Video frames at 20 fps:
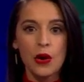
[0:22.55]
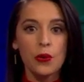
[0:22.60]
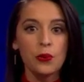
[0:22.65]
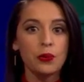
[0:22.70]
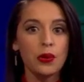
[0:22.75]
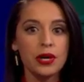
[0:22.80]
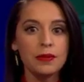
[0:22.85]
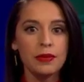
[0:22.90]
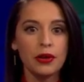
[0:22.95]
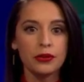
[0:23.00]

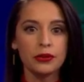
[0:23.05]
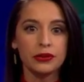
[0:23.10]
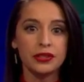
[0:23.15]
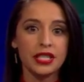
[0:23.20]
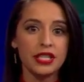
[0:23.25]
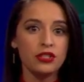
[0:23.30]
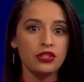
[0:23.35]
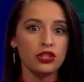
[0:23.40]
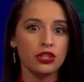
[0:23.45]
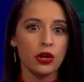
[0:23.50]
One mother
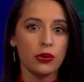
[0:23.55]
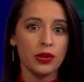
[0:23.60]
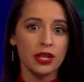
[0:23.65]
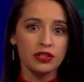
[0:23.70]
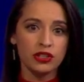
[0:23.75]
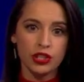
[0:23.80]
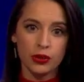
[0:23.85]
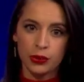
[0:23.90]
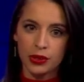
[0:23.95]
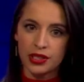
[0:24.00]
did show that
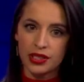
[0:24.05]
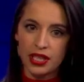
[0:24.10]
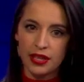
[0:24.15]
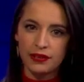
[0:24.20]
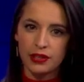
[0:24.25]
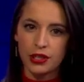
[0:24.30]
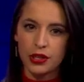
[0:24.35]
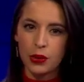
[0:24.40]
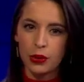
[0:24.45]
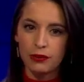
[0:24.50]
she received
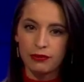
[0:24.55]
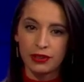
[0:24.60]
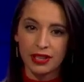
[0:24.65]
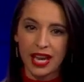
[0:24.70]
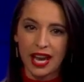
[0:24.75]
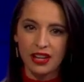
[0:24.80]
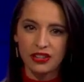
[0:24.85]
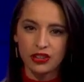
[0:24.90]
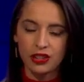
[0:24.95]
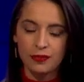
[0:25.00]
a
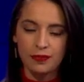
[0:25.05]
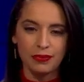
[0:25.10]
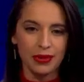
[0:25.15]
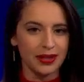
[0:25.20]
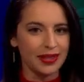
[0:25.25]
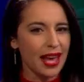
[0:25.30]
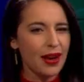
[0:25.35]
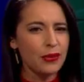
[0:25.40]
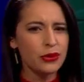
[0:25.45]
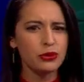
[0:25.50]
notification, but
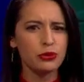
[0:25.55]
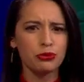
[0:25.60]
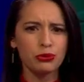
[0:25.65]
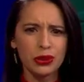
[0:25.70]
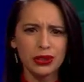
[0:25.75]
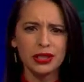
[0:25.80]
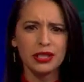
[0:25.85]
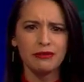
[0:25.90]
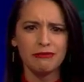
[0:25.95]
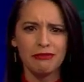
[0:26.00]
that was
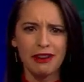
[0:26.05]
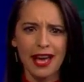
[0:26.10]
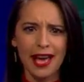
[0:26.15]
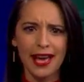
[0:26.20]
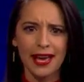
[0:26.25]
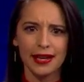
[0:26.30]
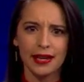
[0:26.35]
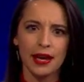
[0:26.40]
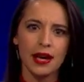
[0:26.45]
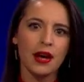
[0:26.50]
really
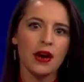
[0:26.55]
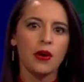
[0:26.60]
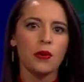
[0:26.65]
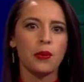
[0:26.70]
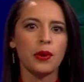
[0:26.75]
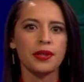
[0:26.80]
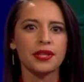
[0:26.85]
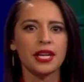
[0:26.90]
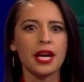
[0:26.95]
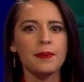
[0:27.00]
vague.
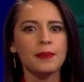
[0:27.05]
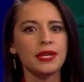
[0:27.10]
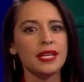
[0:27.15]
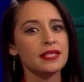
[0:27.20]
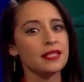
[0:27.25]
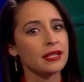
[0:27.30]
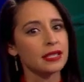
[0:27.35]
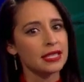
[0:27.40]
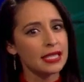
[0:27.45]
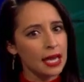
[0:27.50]
While the company
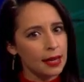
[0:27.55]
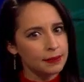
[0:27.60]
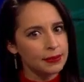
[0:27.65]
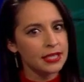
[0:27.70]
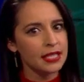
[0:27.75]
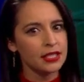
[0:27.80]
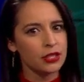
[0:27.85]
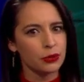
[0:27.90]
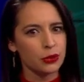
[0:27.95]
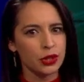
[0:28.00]
is
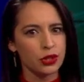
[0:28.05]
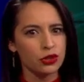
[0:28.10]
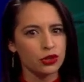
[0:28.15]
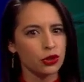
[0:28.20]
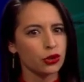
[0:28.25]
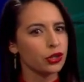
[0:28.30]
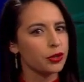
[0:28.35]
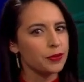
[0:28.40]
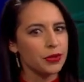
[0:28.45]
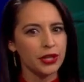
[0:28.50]
attempting to
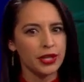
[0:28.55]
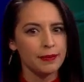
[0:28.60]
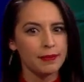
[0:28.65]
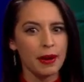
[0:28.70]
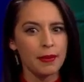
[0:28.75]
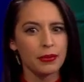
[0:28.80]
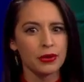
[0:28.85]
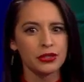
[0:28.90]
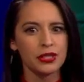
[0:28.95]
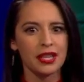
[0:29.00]
reassure community
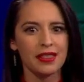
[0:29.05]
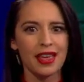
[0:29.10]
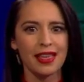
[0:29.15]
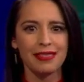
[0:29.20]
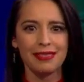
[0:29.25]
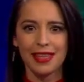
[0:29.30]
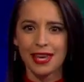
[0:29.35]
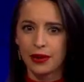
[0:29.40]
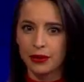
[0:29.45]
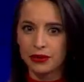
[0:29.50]
members
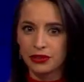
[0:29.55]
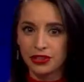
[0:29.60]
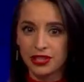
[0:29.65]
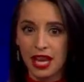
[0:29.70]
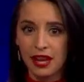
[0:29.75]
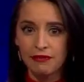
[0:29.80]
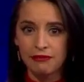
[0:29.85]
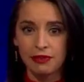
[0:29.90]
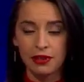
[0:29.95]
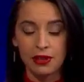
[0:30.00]
that they are
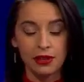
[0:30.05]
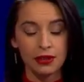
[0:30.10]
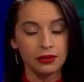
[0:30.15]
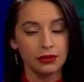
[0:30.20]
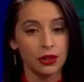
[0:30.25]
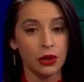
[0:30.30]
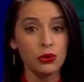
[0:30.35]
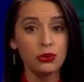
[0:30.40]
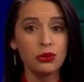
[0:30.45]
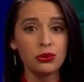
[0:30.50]
safe,
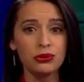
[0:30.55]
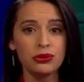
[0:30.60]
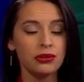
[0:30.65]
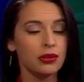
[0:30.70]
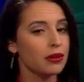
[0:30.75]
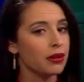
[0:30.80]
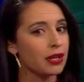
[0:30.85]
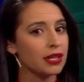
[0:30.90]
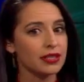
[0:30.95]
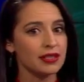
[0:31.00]
locals
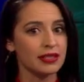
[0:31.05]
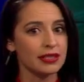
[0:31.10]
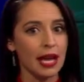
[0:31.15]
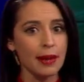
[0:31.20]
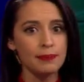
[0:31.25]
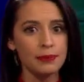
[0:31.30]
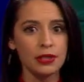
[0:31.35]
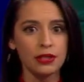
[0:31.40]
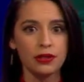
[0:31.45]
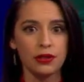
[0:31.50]
are
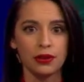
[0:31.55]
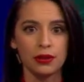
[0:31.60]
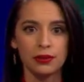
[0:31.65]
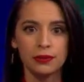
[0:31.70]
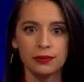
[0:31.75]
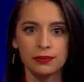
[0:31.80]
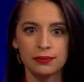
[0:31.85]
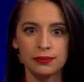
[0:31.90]
skeptical.